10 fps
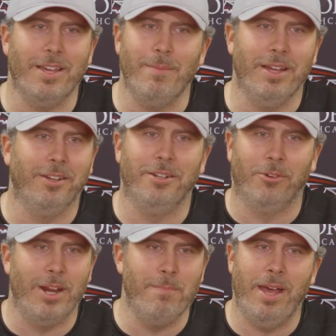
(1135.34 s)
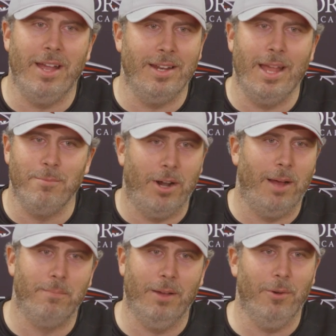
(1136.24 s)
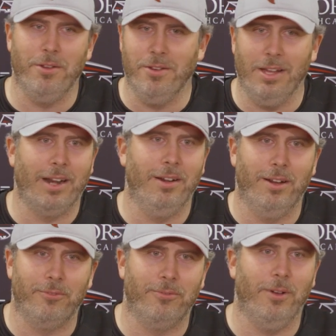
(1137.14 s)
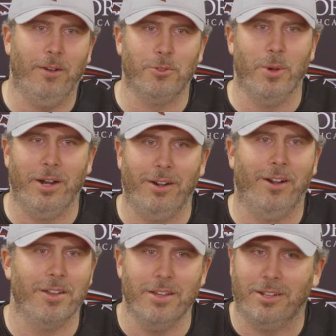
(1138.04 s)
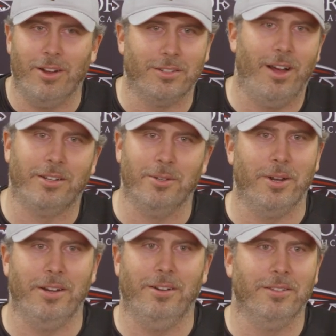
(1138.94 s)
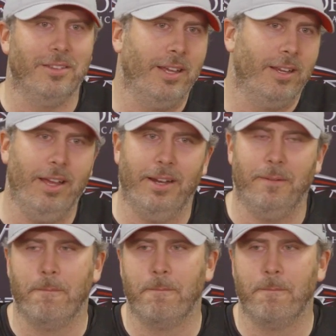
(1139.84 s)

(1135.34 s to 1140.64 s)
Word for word: give me a good Green Bay name drop. Whether you got it off, off Twitter or you talked to one of your old things? Yeah.